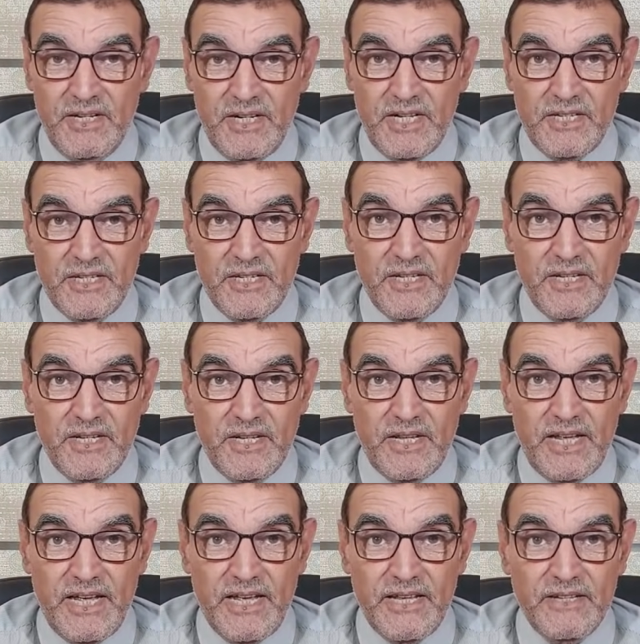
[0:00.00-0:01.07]

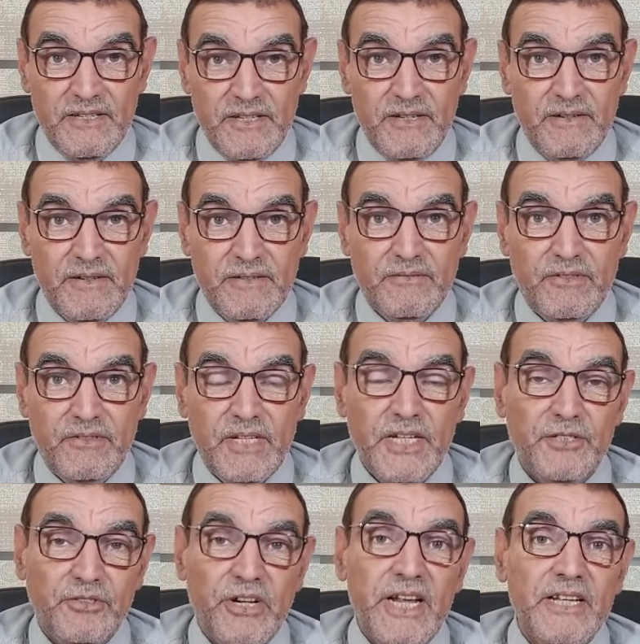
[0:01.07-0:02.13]
I
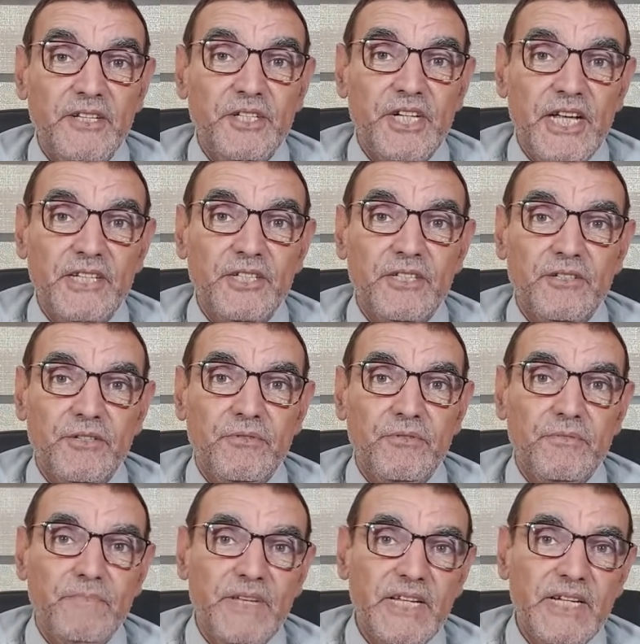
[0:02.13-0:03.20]
try just
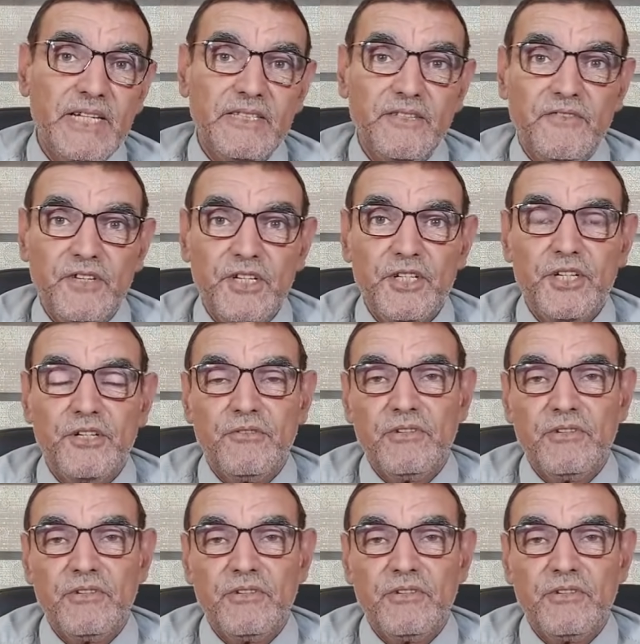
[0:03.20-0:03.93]
to make a definition,